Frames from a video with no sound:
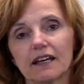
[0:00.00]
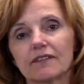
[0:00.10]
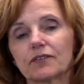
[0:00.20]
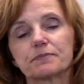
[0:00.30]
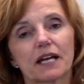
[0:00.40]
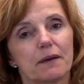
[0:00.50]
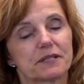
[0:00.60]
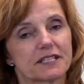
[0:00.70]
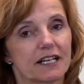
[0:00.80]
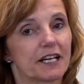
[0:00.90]
from time
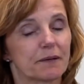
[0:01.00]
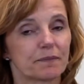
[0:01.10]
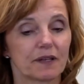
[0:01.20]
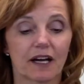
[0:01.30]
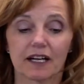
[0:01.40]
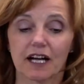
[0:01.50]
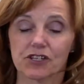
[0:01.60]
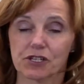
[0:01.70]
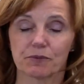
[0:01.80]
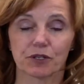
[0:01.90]
to time, a
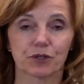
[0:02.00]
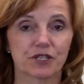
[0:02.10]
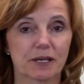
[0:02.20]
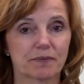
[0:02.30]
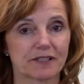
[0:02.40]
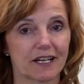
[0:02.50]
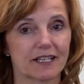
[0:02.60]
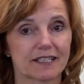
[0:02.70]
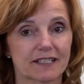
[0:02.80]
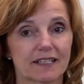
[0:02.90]
customer who is
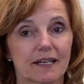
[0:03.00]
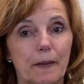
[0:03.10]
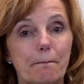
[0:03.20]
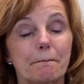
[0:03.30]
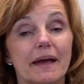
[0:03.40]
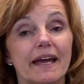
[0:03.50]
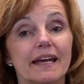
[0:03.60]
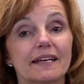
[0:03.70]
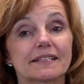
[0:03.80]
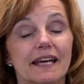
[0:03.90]
upset
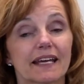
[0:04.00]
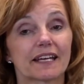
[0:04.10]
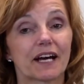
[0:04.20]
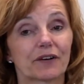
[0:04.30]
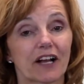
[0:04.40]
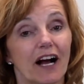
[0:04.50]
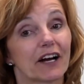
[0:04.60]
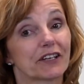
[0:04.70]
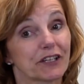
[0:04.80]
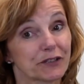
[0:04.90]
may take it out
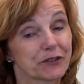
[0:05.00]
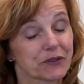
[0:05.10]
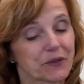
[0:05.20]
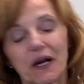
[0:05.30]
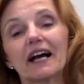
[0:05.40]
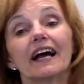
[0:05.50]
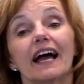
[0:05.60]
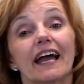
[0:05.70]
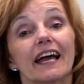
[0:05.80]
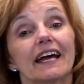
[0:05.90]
on you,
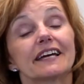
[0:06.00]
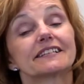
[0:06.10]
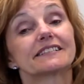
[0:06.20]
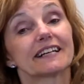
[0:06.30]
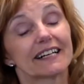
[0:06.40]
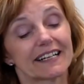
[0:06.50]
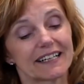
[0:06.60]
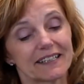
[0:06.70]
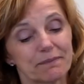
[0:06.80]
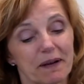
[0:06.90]
and
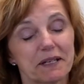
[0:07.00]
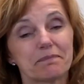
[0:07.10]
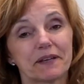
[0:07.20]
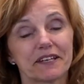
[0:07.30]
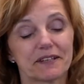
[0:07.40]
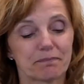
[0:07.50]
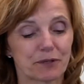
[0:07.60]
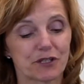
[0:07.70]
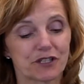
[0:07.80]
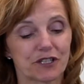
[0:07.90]
it might be the
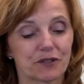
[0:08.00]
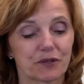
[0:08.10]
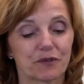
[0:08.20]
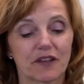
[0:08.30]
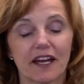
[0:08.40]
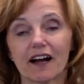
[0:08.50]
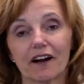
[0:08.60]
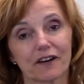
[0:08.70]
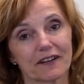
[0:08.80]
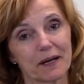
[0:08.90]
person who they
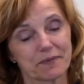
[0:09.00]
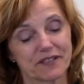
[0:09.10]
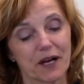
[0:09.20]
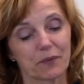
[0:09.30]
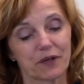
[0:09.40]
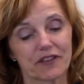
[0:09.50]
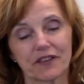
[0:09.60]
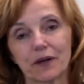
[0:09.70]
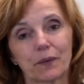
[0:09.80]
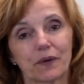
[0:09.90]
are upset with
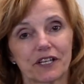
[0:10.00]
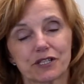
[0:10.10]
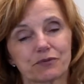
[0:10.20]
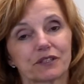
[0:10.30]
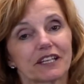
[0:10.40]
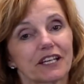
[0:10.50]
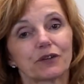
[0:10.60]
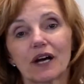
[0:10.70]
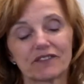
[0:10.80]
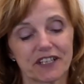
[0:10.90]
when it's really
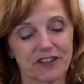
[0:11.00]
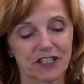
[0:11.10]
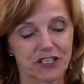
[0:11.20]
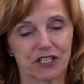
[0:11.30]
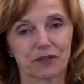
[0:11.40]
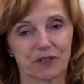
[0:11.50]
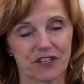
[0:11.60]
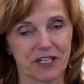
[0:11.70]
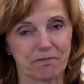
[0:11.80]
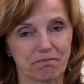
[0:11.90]
you have nothing to do
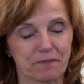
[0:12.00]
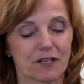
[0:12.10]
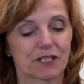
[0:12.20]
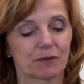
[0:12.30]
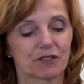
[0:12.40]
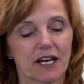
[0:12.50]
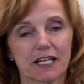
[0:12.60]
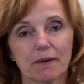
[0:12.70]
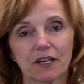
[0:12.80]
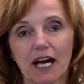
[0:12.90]
with it. So we'll
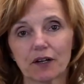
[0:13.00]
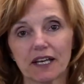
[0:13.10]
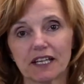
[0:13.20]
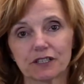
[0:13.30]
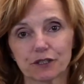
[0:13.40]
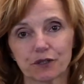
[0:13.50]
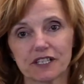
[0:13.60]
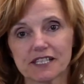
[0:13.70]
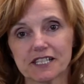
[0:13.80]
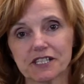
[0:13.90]
talk about how to handle
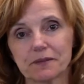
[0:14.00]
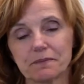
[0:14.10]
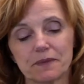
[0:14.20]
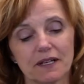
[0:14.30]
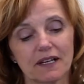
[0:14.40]
criticism